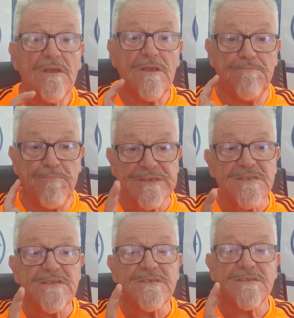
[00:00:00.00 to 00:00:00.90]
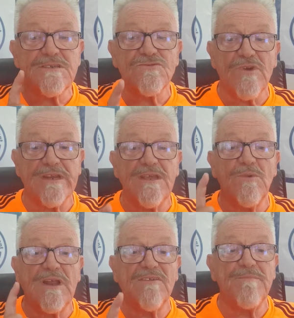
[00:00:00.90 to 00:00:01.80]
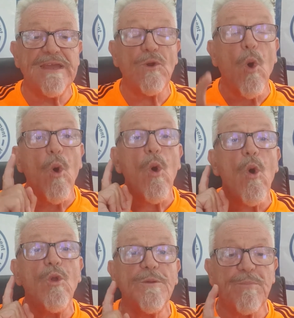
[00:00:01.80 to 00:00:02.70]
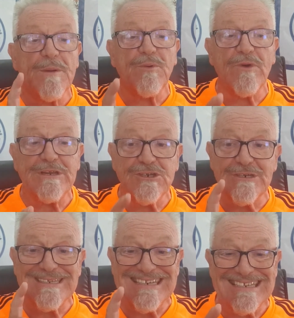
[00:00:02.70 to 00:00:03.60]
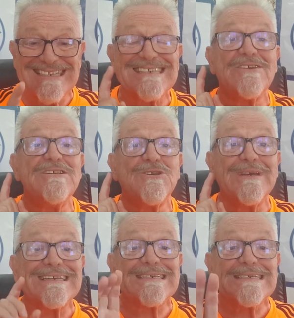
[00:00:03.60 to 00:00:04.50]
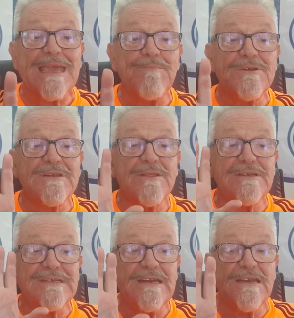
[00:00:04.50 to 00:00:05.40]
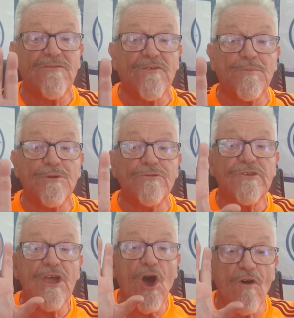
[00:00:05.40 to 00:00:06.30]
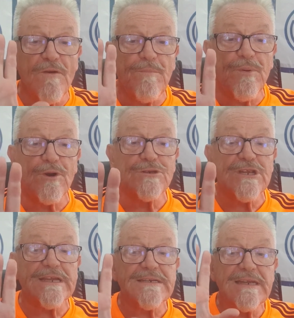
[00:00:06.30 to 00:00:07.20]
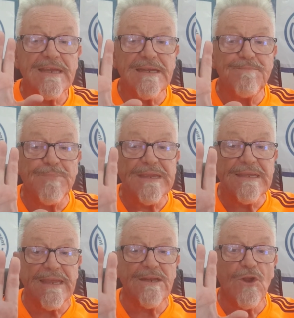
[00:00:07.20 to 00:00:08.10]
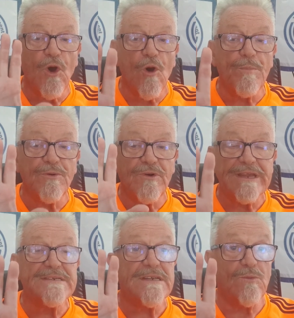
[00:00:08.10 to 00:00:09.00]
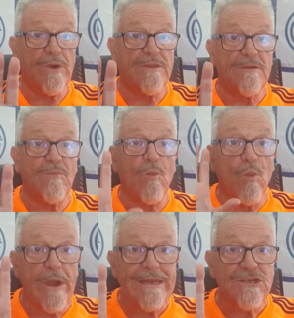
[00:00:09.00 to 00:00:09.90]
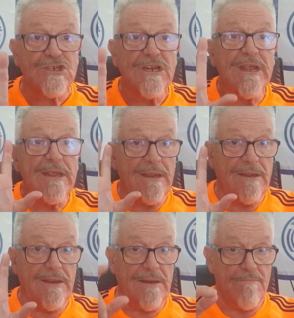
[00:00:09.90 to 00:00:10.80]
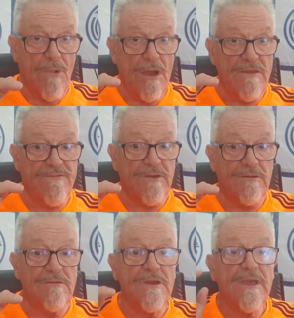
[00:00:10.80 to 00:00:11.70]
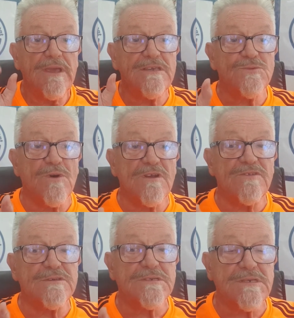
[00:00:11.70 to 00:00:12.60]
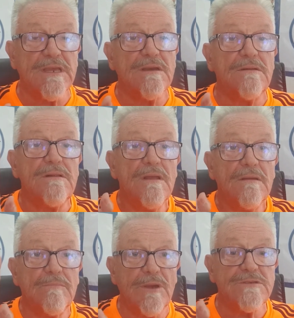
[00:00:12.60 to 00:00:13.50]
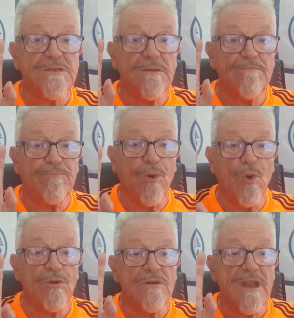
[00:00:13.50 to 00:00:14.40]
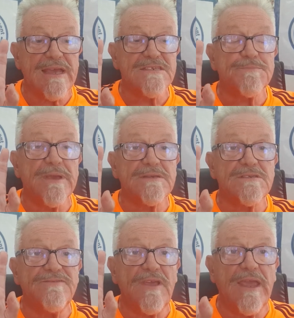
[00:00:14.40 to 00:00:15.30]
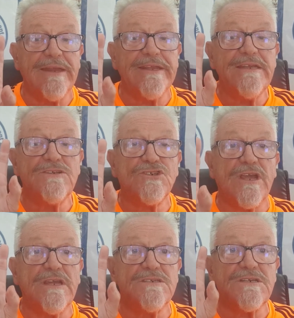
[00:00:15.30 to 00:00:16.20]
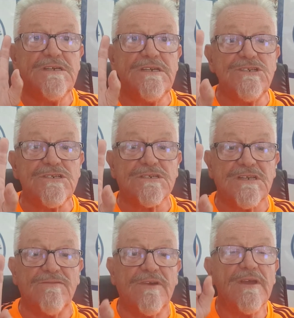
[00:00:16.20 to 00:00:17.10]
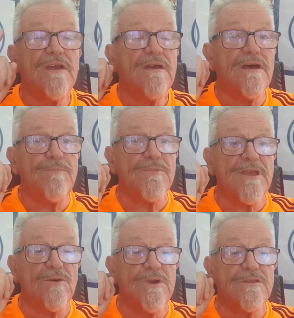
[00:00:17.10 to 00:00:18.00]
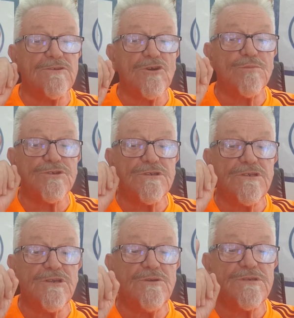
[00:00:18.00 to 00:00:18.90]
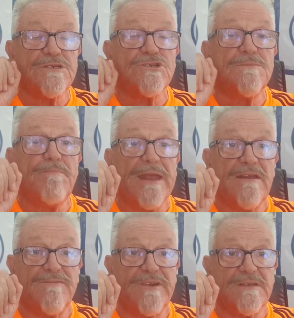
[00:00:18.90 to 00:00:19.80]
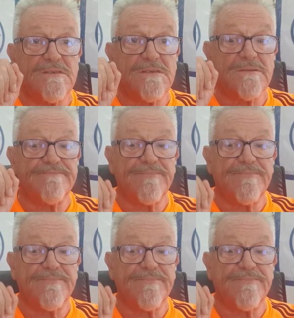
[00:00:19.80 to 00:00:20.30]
A business that is ready will have made all the preparations necessary to accept the deliverables of a project and begin operating with them, which, in my view, is one of the single most important aspects of any change initiative, up there with adoption, usage and benefits.